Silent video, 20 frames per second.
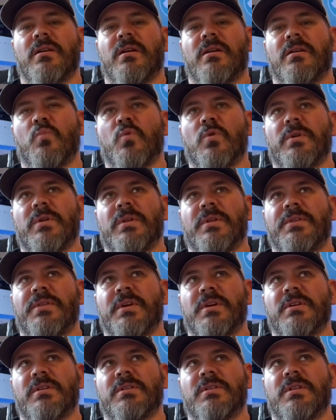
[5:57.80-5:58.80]
One of the
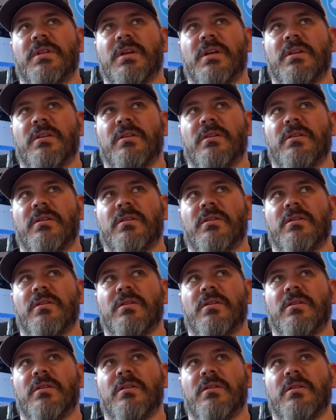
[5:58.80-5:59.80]
things that
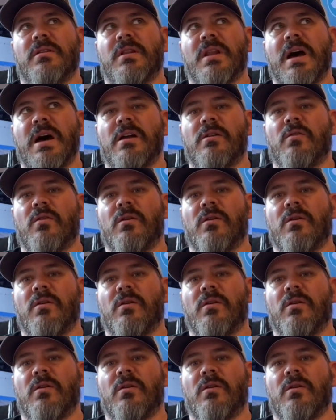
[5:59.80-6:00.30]
not